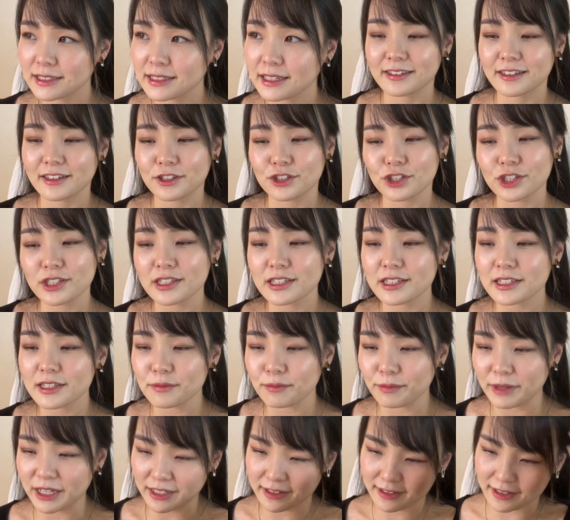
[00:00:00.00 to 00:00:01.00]
It just doesn't
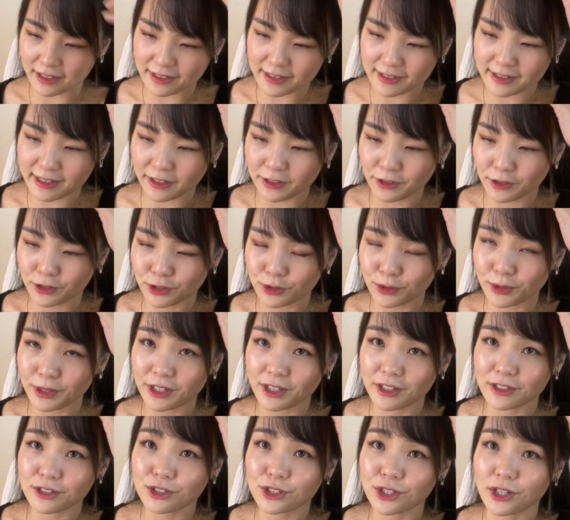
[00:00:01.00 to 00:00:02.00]
make sense that you're doing
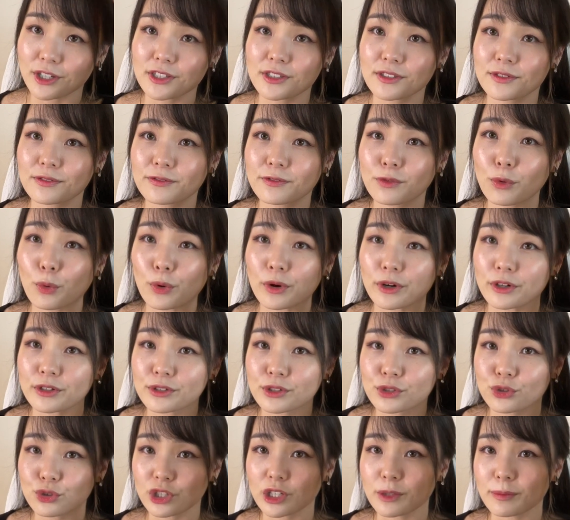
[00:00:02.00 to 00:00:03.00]
it just for
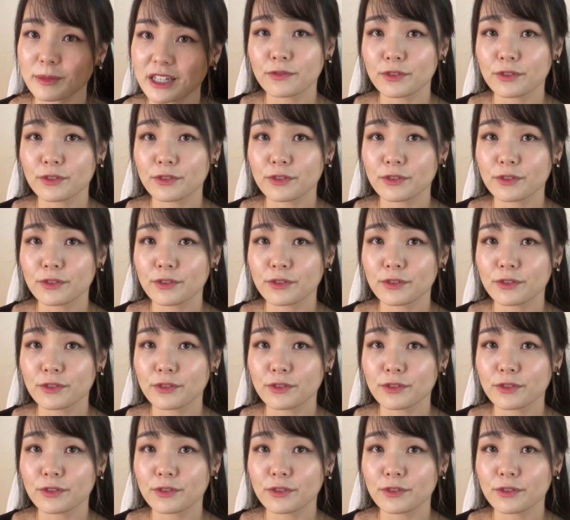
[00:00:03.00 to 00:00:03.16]
streaming.